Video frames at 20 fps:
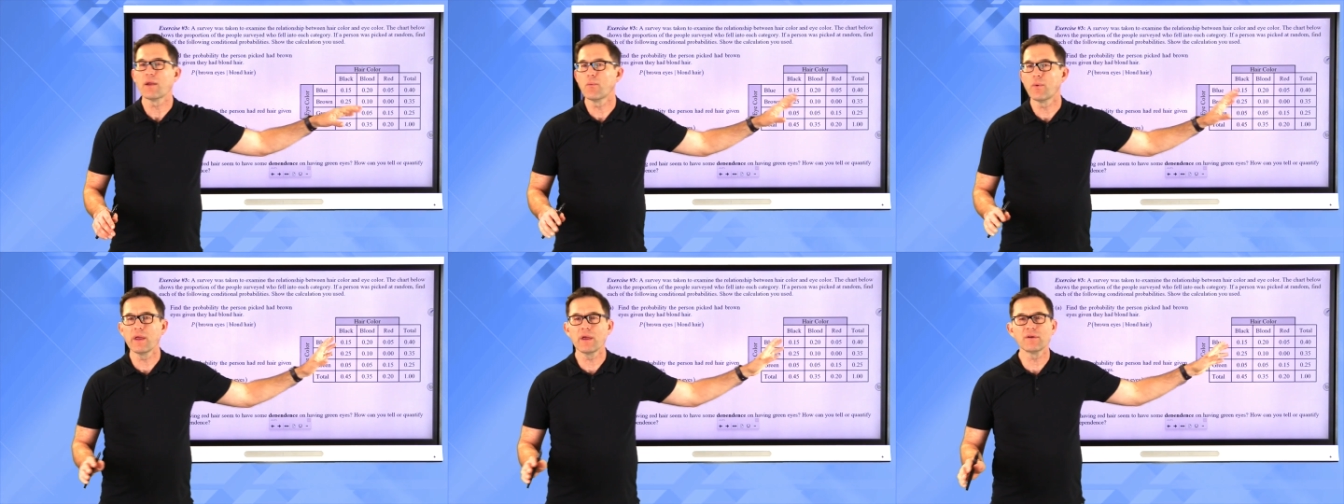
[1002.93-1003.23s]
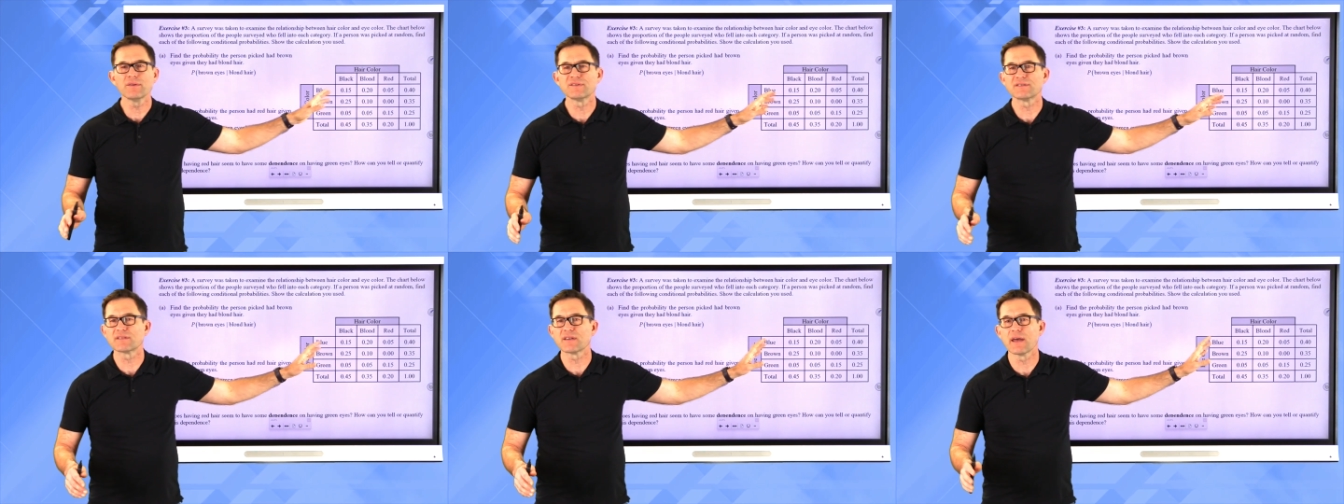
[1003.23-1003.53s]
And we
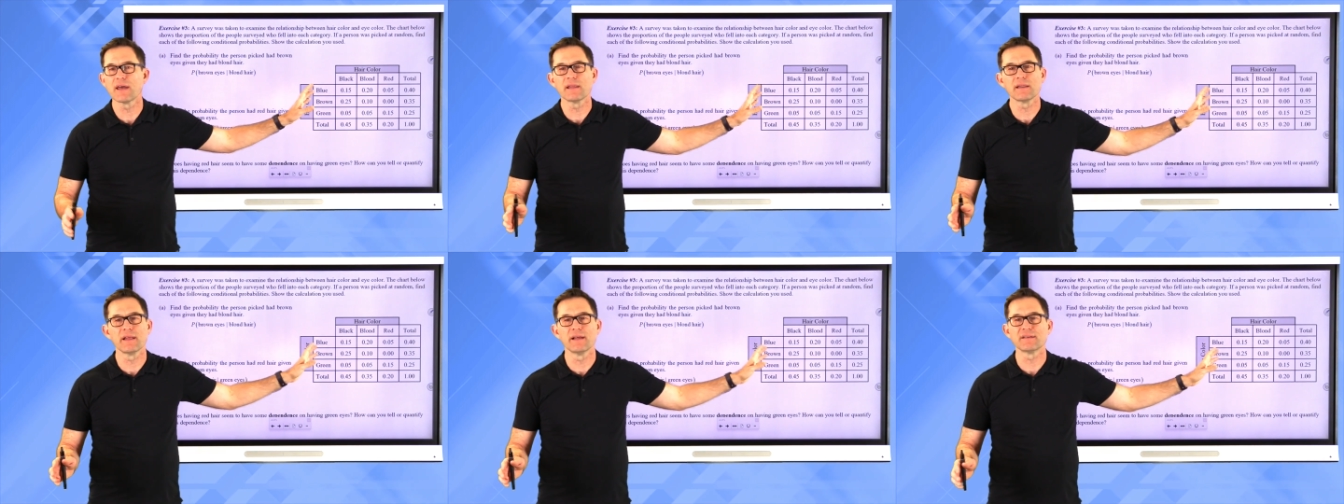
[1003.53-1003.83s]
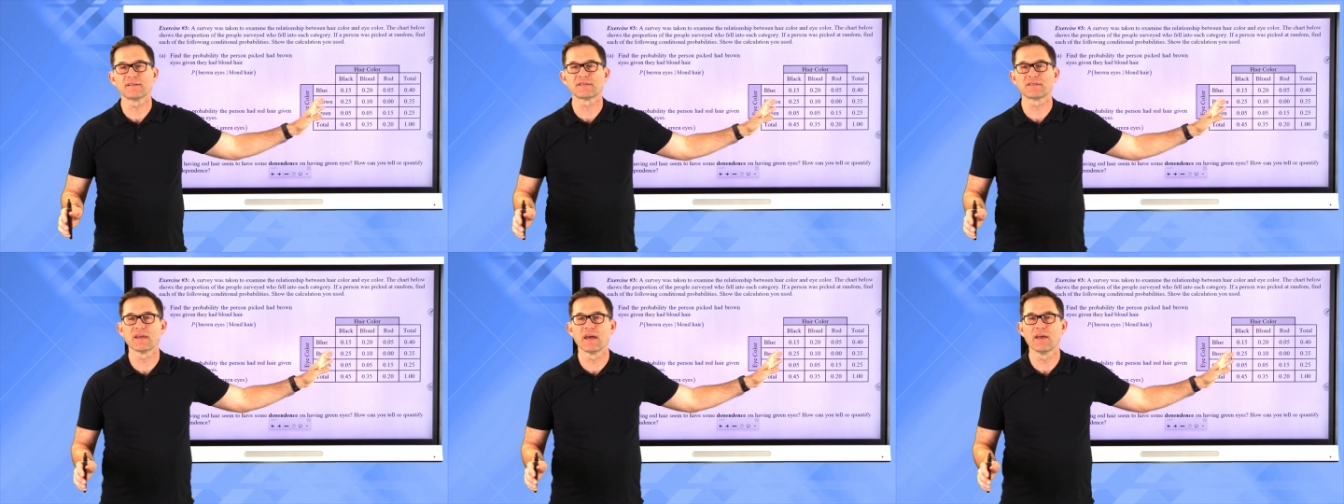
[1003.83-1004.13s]
could say,
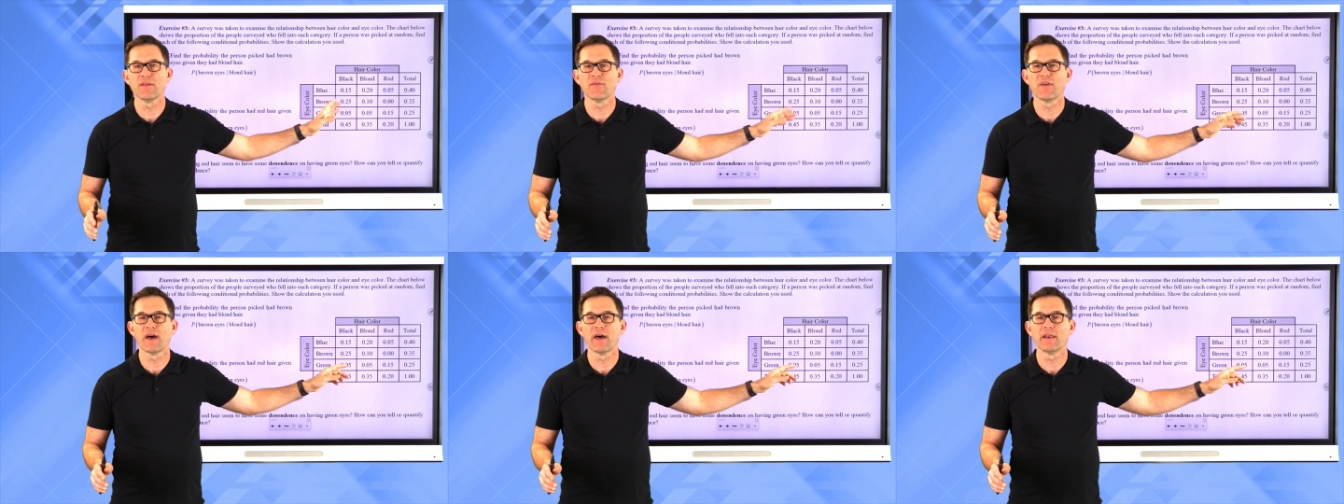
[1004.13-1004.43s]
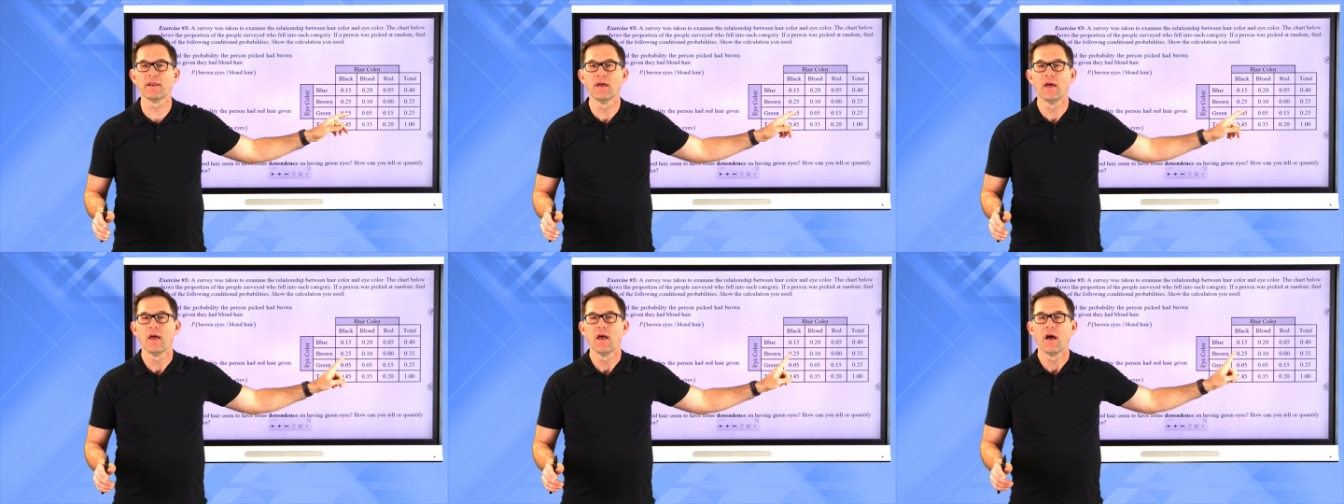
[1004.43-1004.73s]
let's say
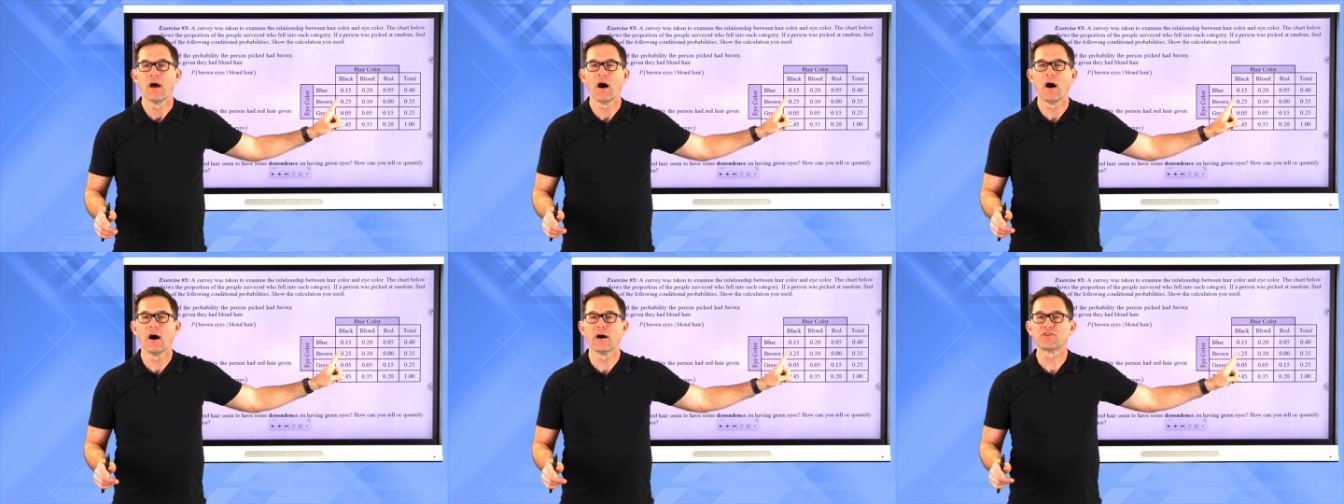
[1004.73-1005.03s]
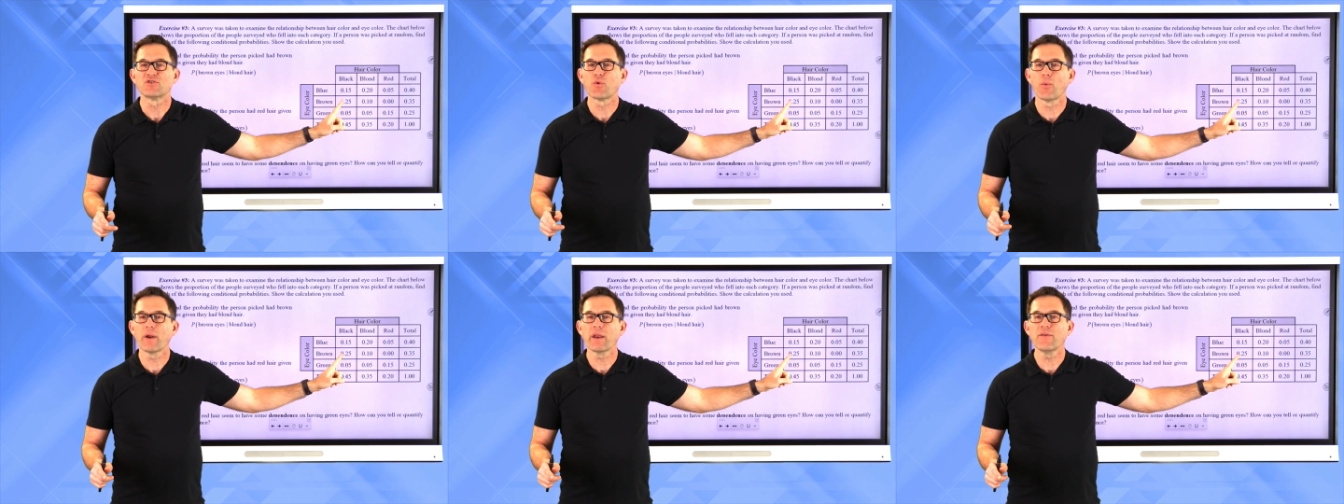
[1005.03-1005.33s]
that
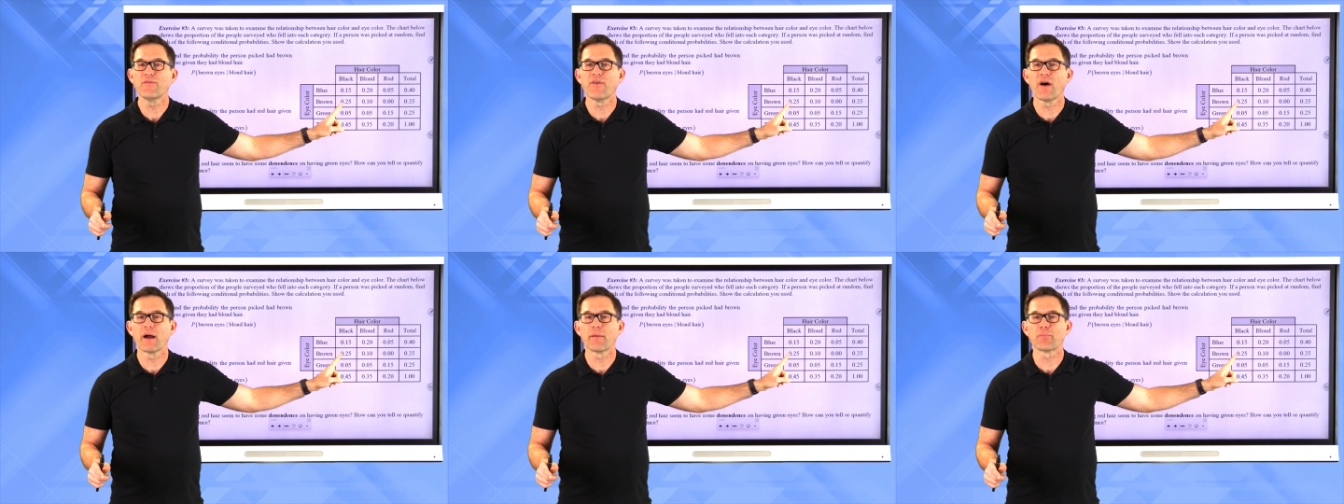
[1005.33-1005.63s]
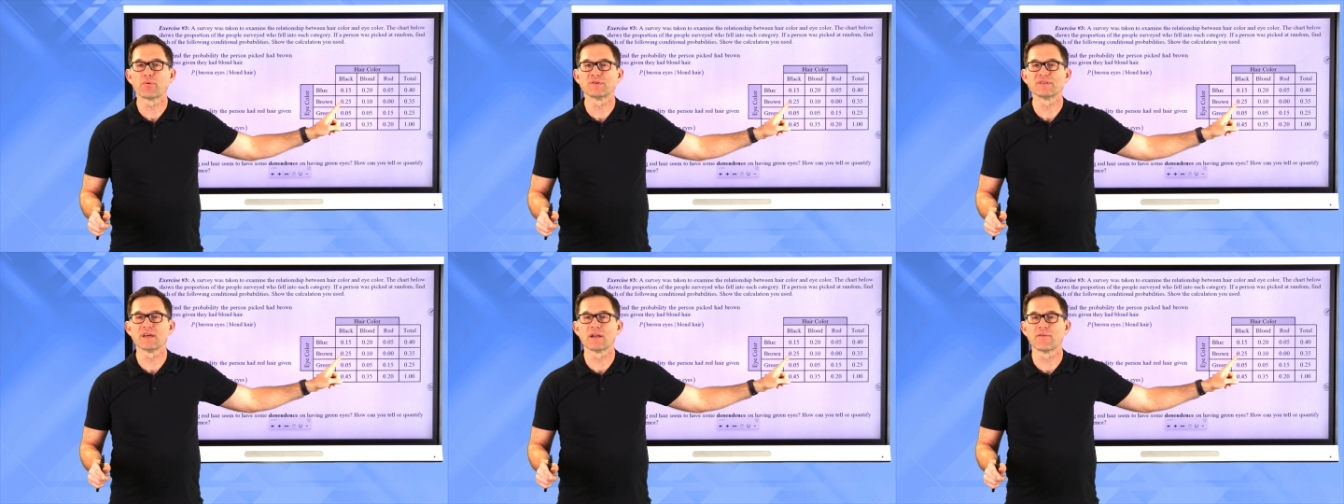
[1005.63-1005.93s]

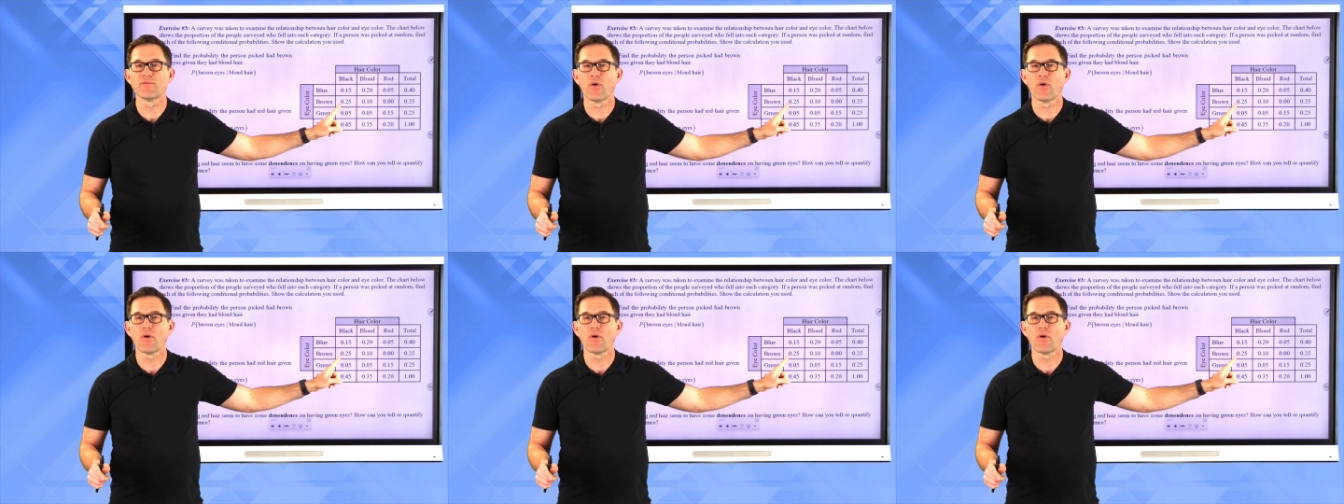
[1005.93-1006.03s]
25% uh,